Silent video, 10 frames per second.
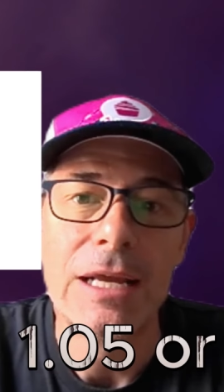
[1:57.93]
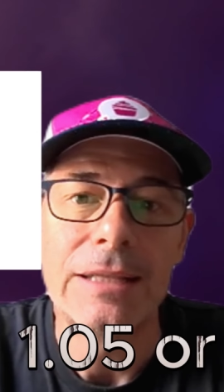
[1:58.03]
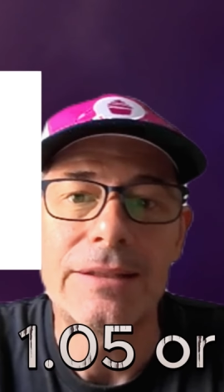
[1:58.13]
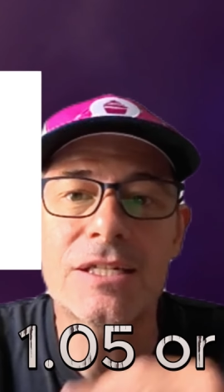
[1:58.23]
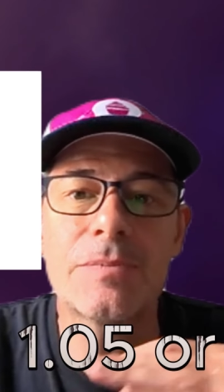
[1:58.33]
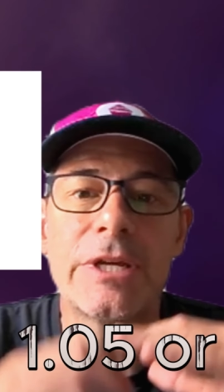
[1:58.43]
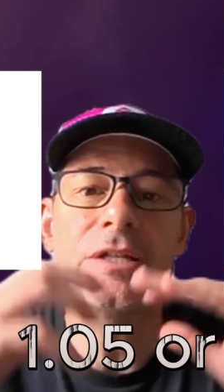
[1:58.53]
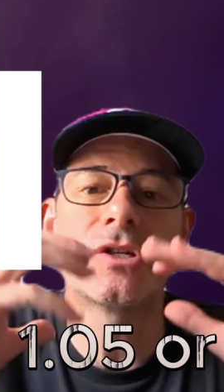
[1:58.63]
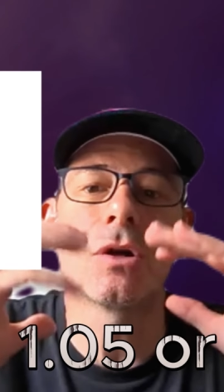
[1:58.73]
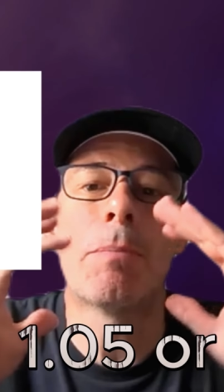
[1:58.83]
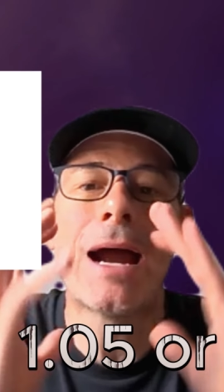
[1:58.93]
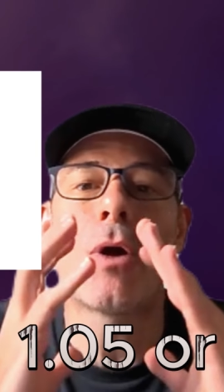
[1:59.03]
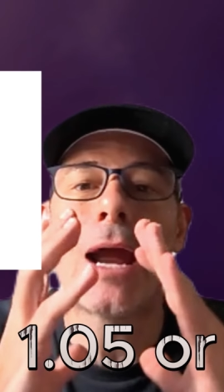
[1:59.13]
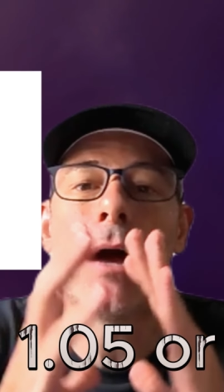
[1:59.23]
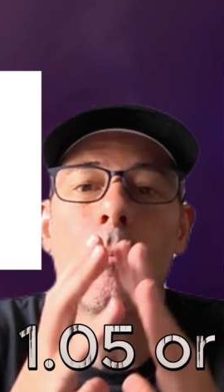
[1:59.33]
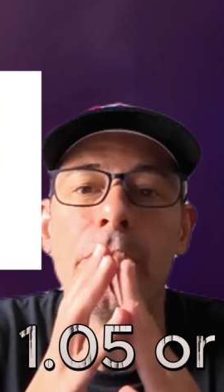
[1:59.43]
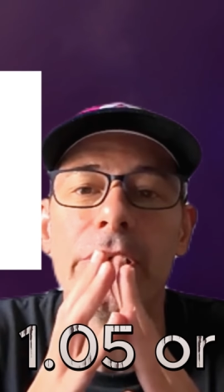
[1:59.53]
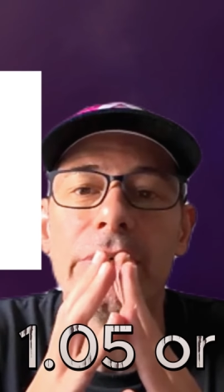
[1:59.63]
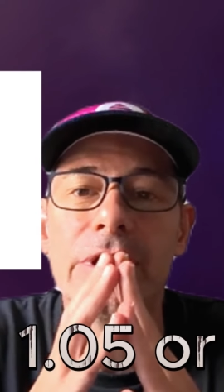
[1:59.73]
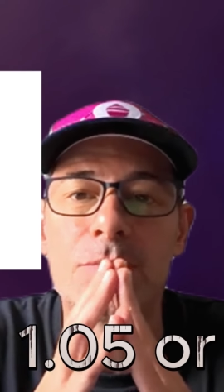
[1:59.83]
This means your power output is